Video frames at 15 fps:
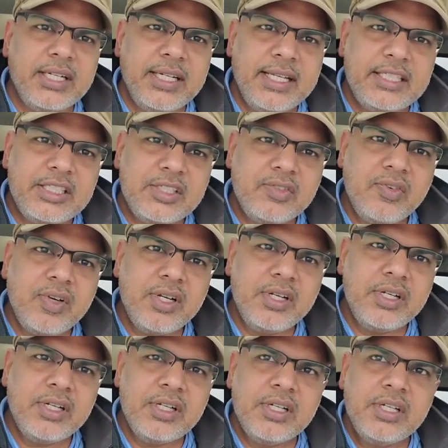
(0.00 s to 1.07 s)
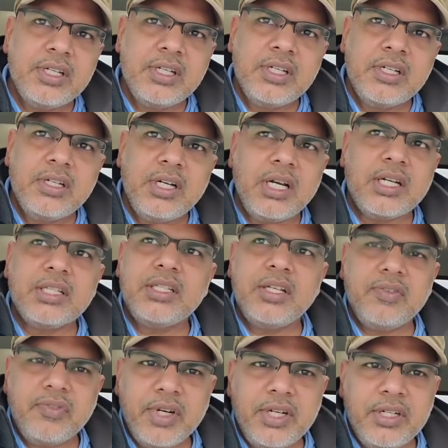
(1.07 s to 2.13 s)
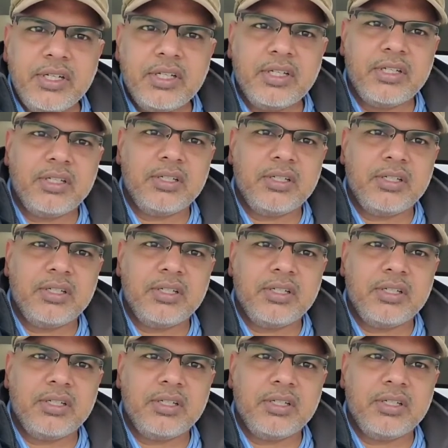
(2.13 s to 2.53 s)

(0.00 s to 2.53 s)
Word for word: next one, another friend